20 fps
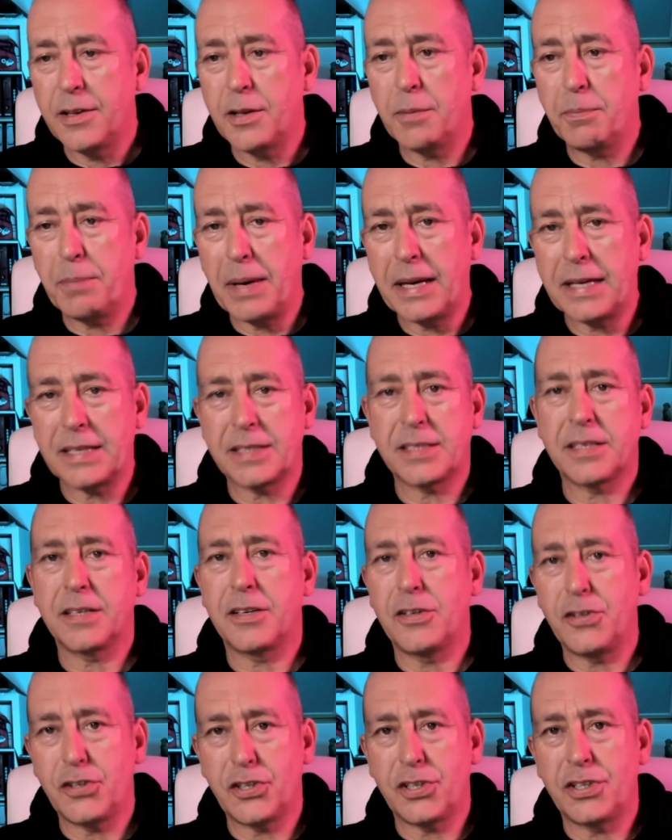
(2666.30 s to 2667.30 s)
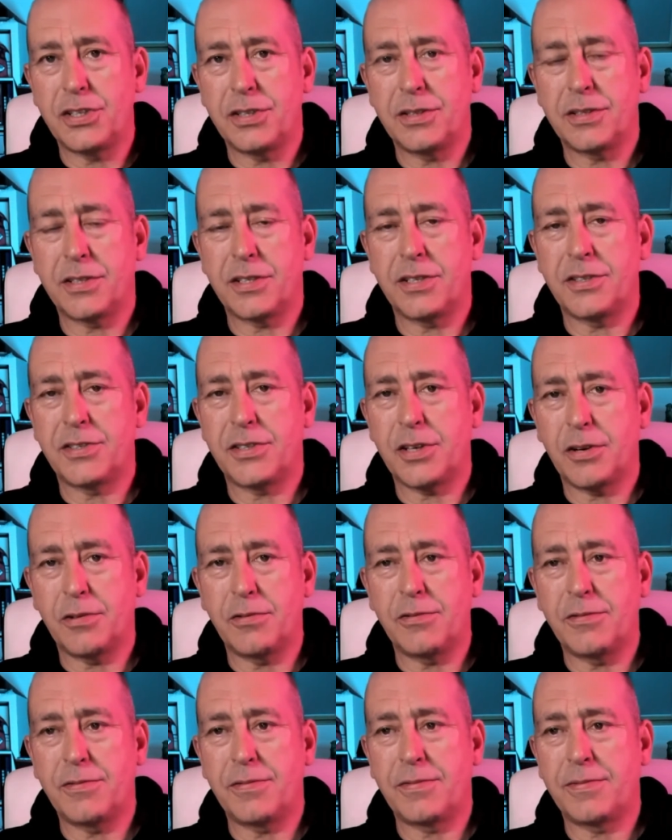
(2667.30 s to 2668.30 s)
The better solution to
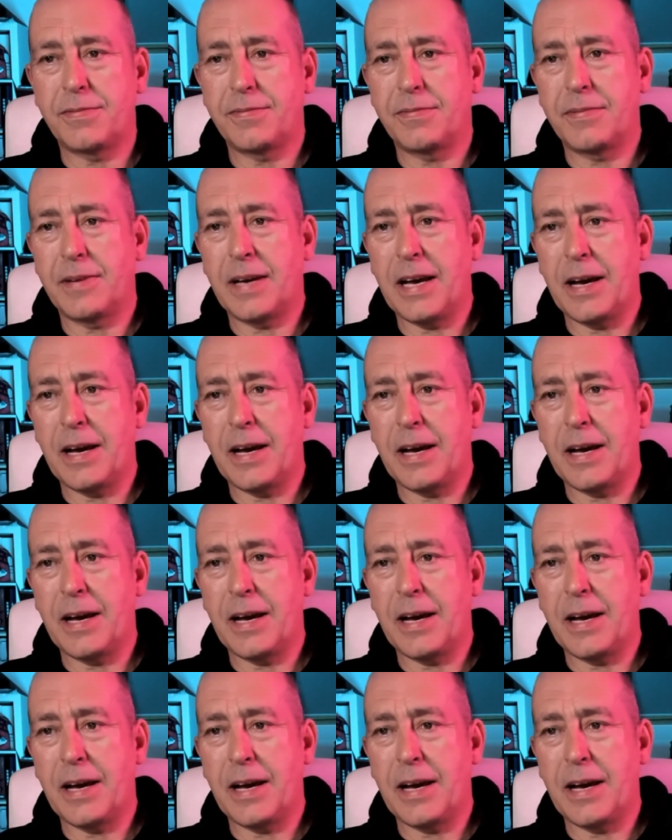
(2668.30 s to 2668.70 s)
solve